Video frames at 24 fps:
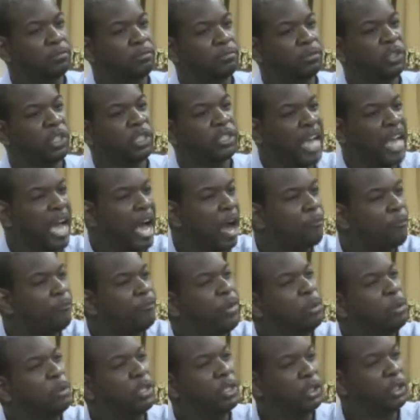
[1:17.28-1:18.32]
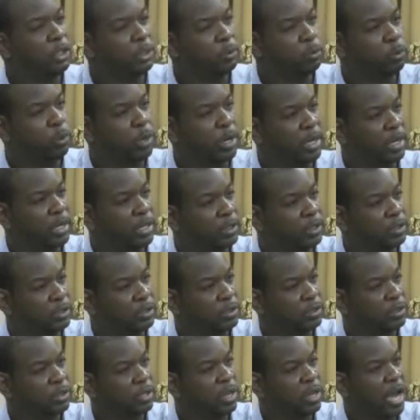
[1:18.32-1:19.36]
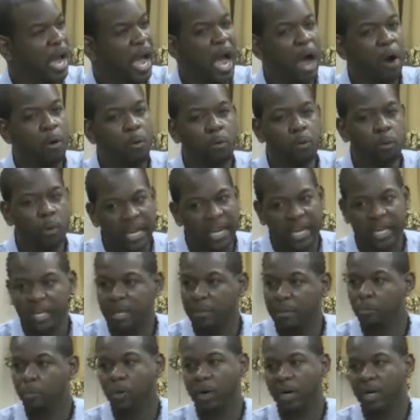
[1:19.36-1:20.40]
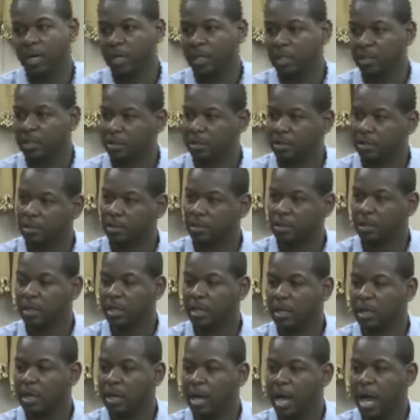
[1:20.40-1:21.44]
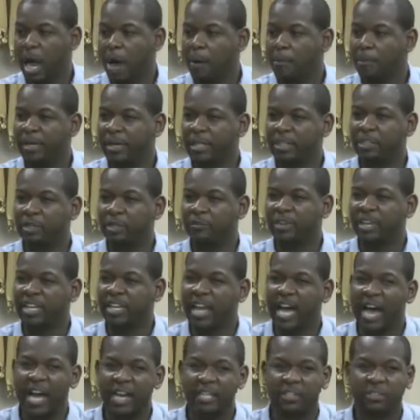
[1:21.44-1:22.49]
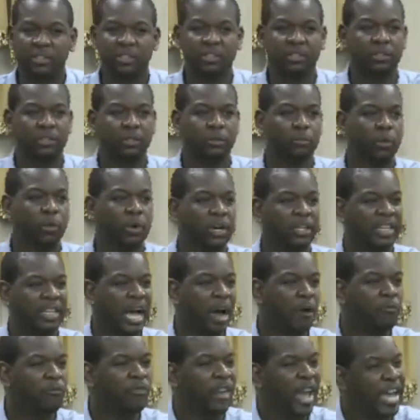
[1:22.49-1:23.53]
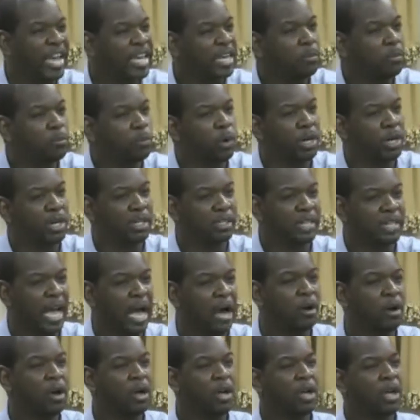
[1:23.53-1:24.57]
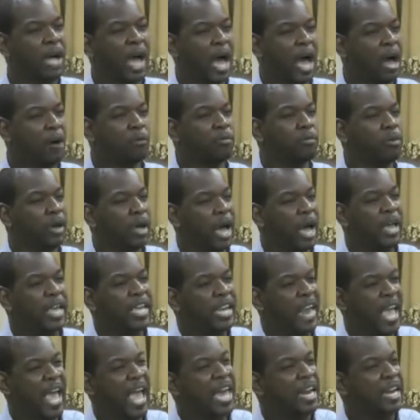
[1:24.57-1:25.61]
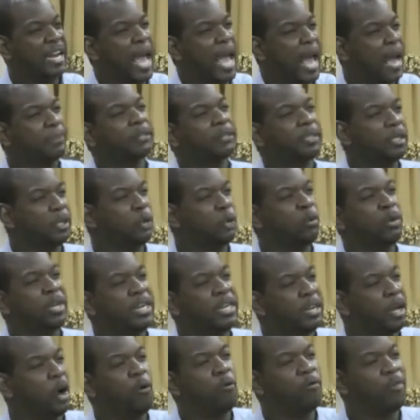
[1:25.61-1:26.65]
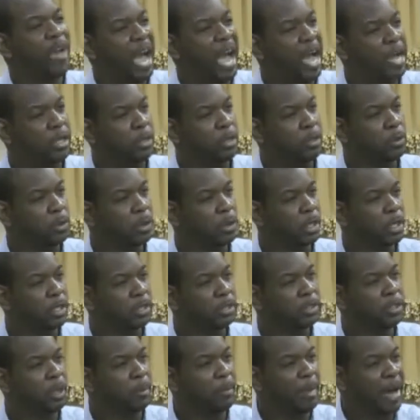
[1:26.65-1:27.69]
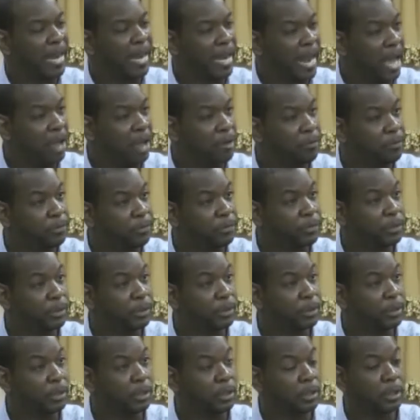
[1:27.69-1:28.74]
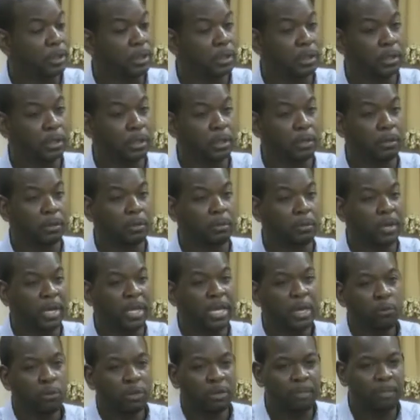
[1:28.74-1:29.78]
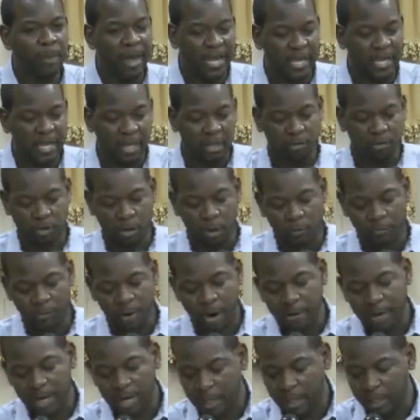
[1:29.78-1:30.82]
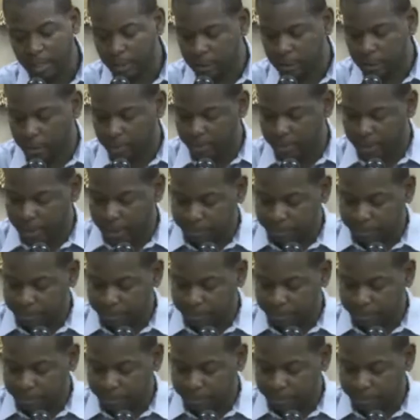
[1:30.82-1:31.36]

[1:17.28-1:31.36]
just how foolish it was, how wicked it was, how much of a nonsense it was, how vain it was, how it added absolutely no value to my life. And he was making it so very clear to me.